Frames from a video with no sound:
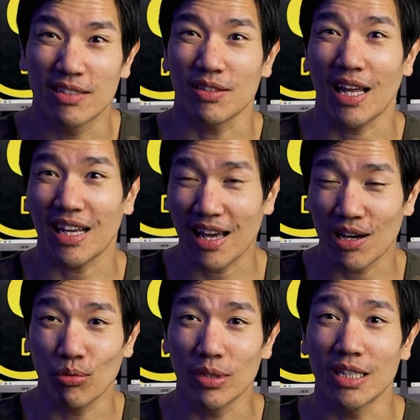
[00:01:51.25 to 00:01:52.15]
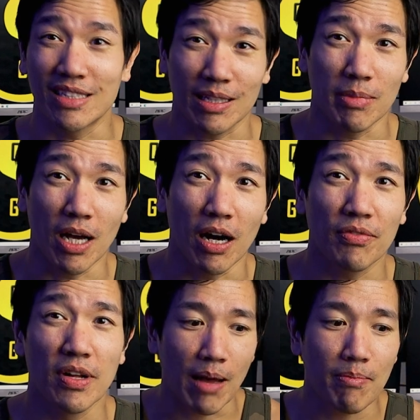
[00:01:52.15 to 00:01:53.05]
So that kind of really ticked me
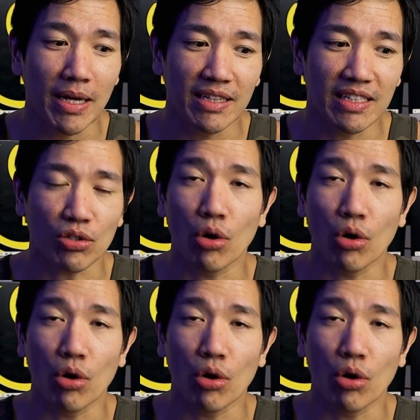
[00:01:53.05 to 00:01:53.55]
off. I met this